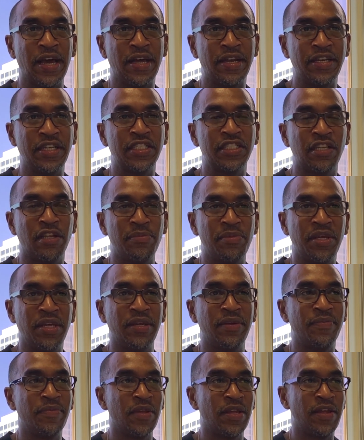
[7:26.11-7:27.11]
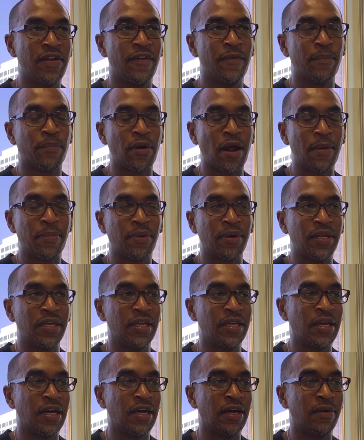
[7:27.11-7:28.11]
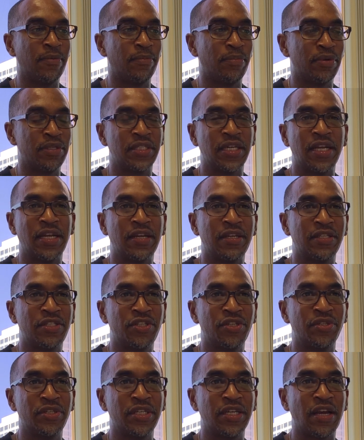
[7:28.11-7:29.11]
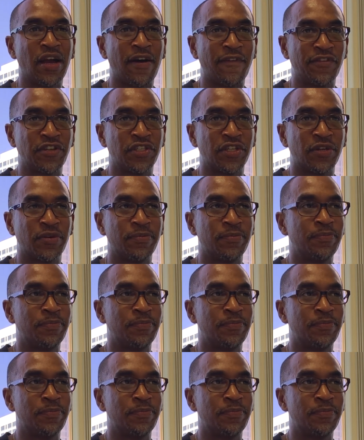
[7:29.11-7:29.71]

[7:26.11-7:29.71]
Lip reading: needs to be properly presented to the officer.